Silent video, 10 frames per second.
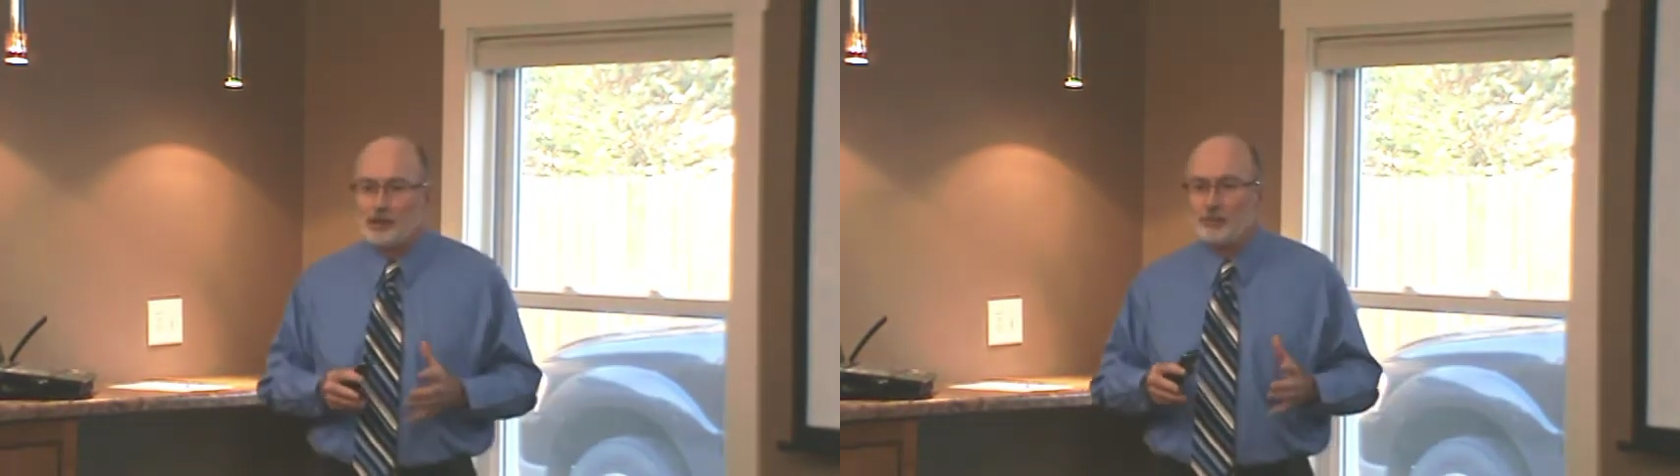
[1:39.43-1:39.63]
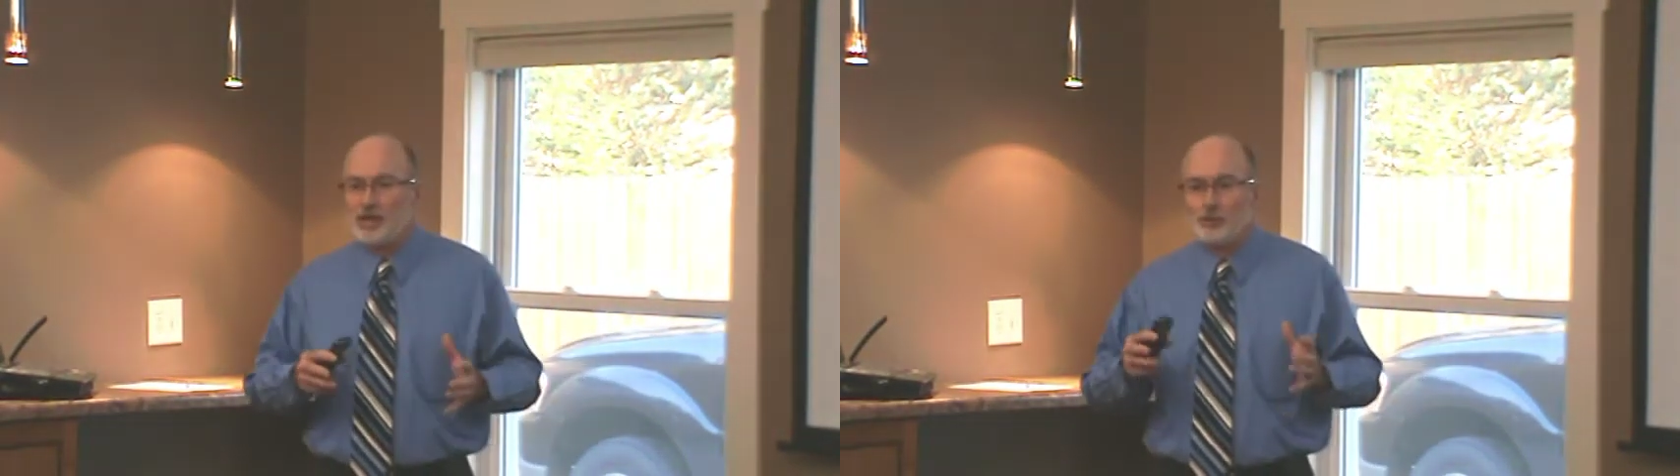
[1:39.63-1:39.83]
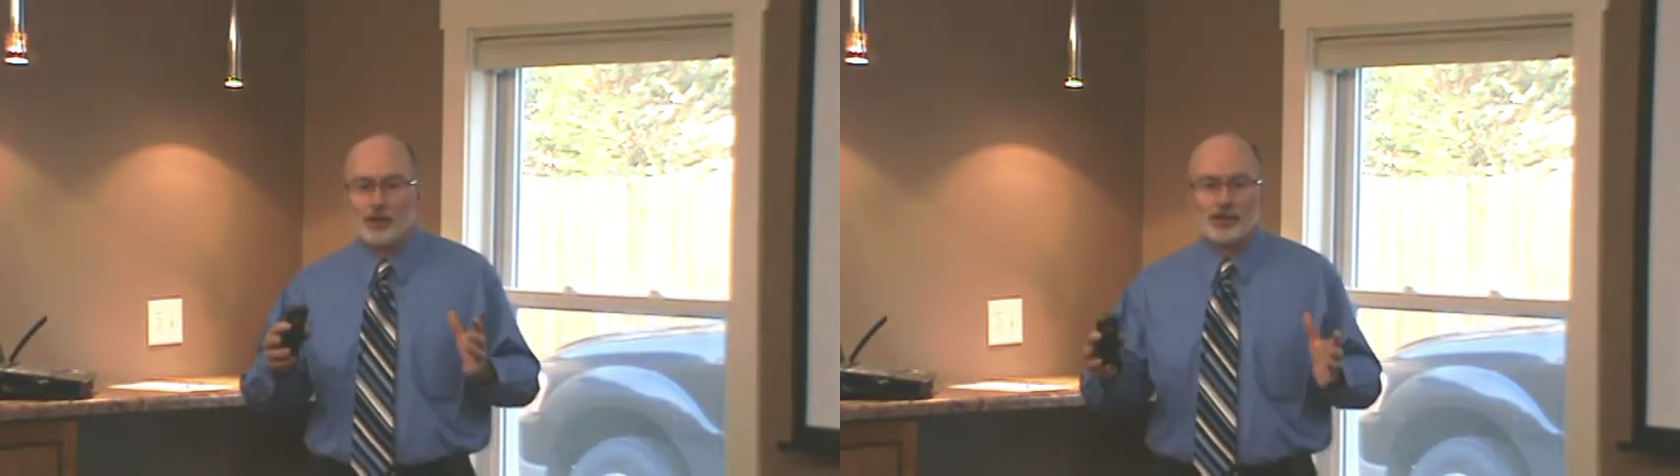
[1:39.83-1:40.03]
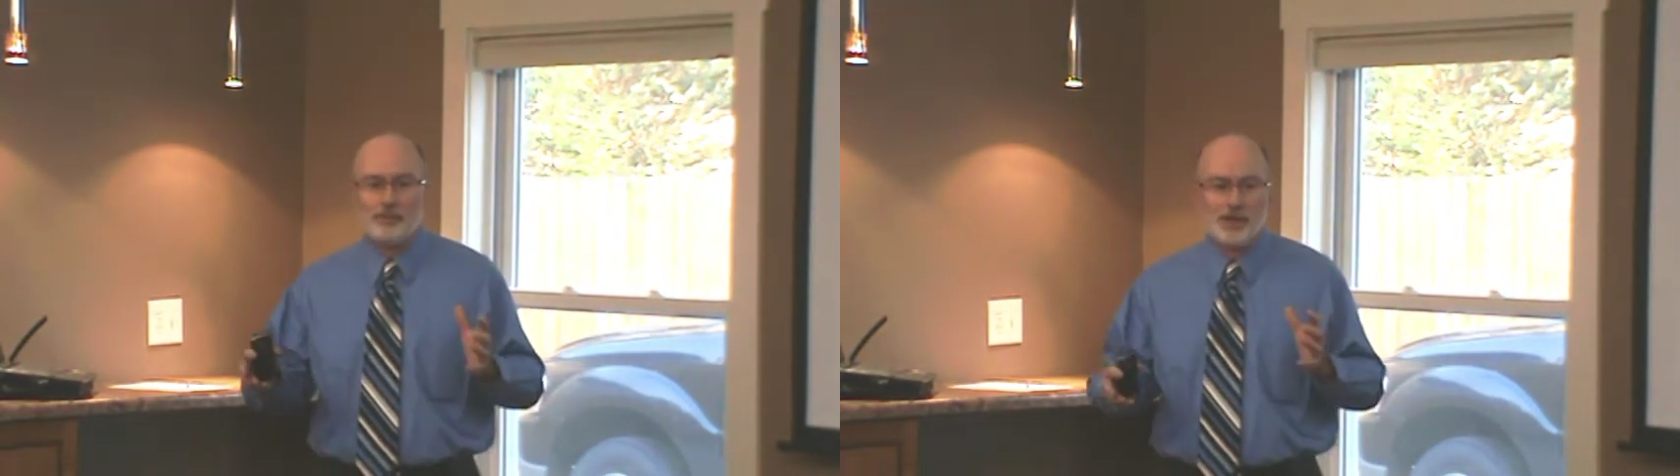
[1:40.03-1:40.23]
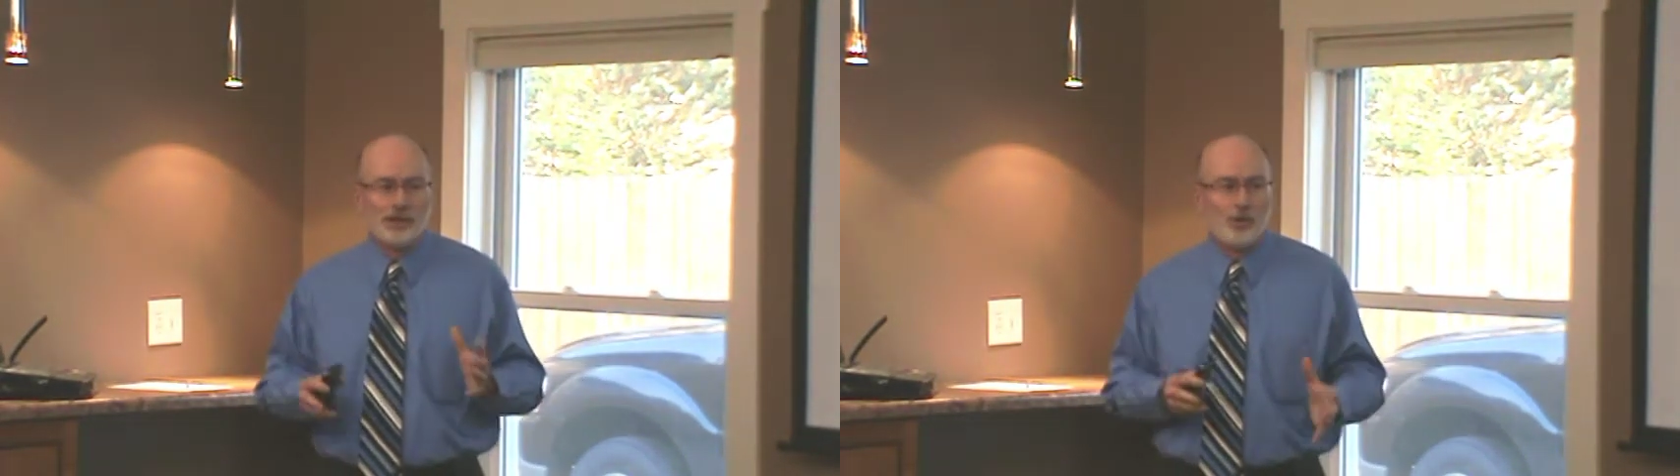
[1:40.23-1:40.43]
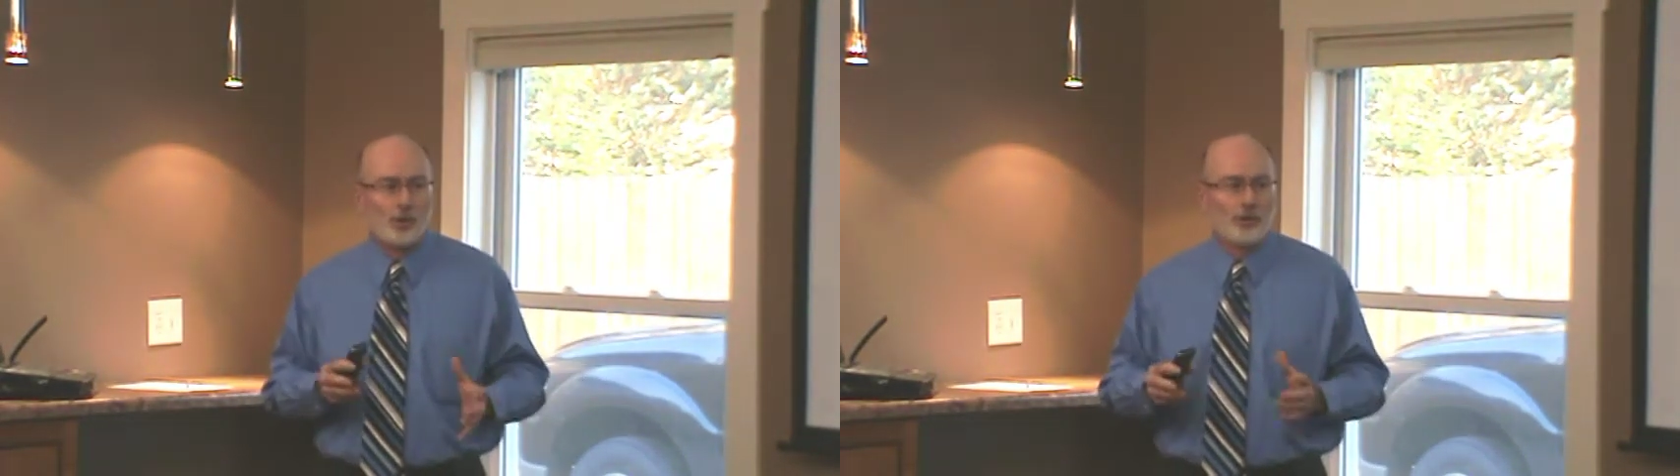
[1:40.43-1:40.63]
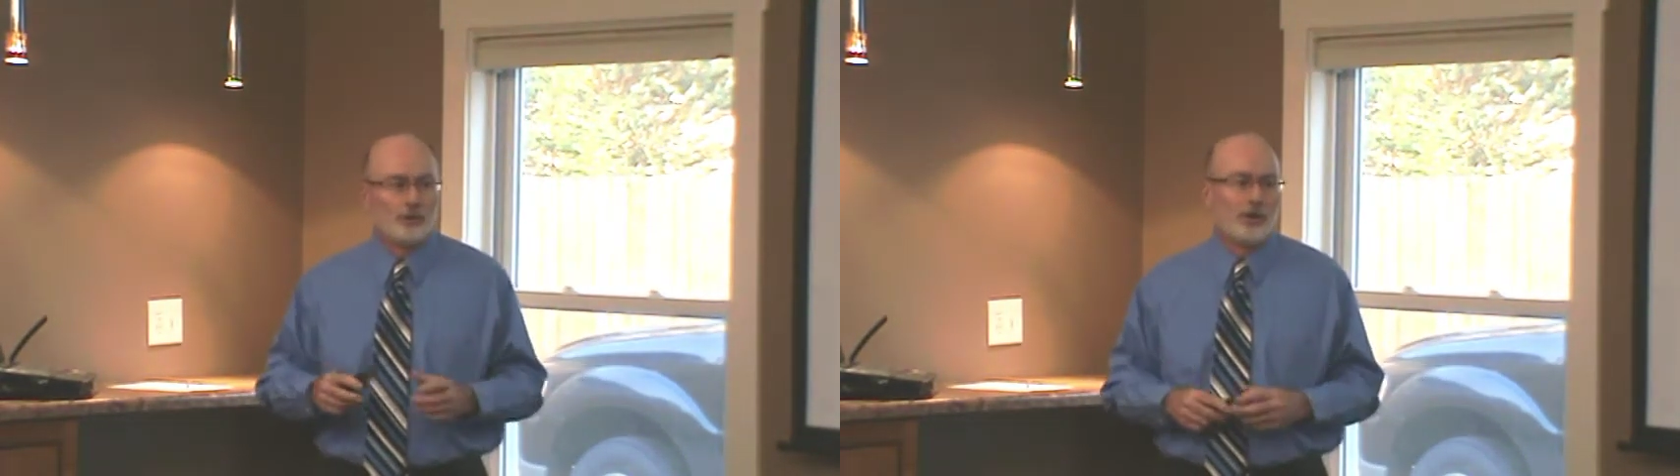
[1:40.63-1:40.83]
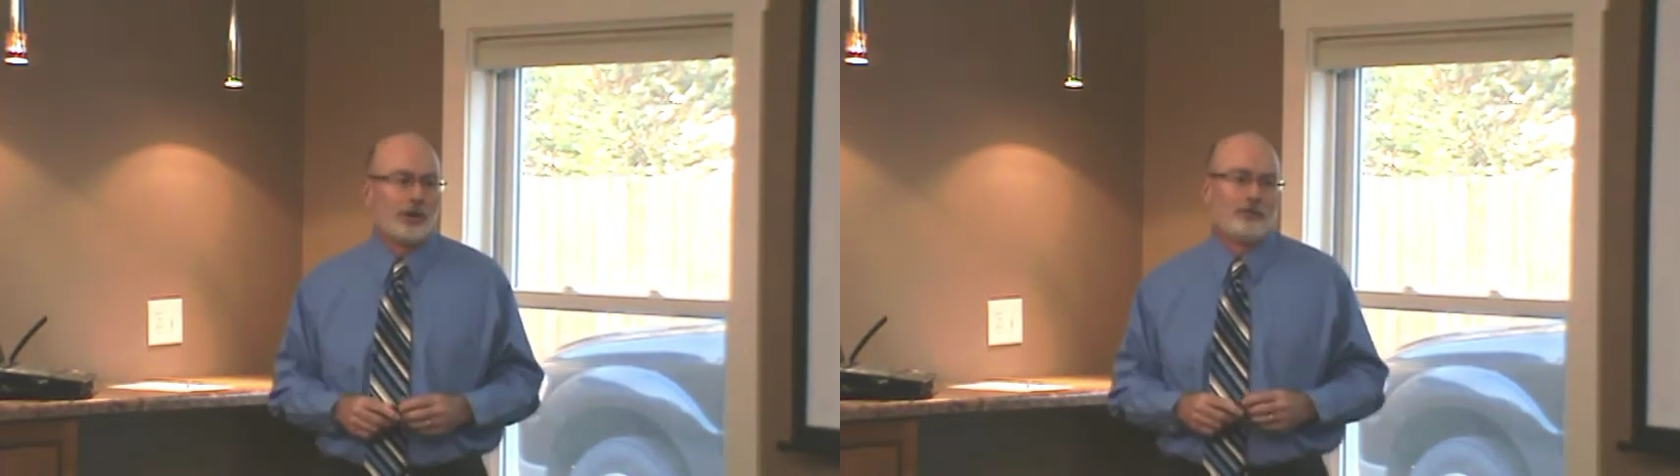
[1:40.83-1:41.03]
That'll be really big, more
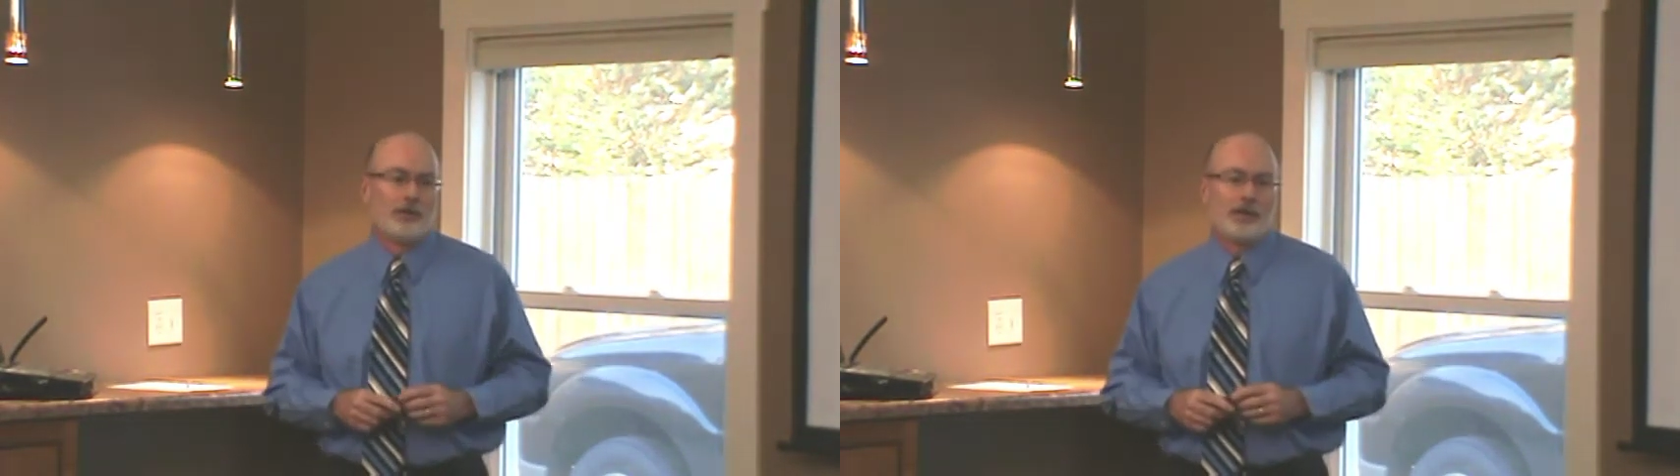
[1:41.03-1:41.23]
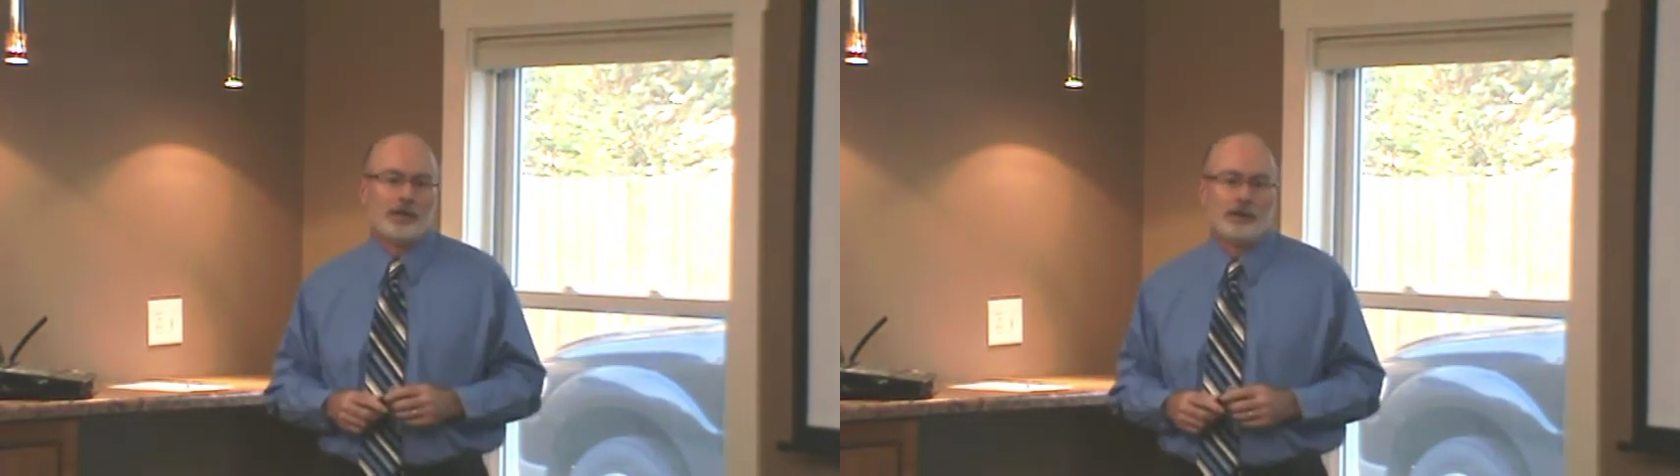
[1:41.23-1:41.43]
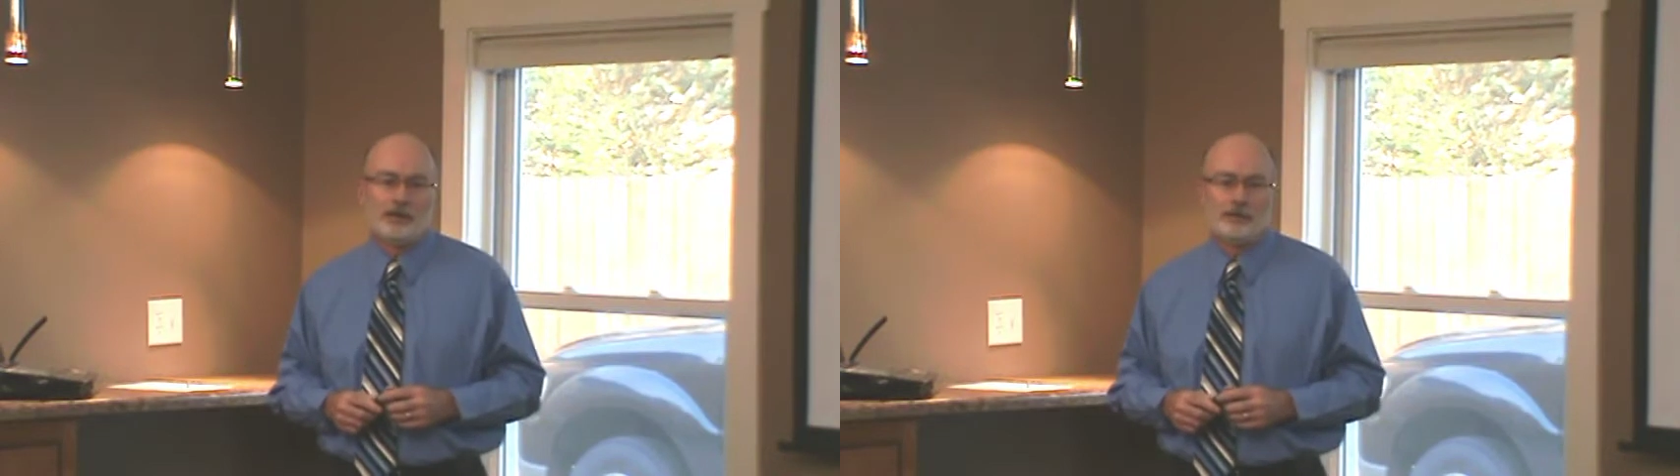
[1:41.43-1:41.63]
than we'll ever need,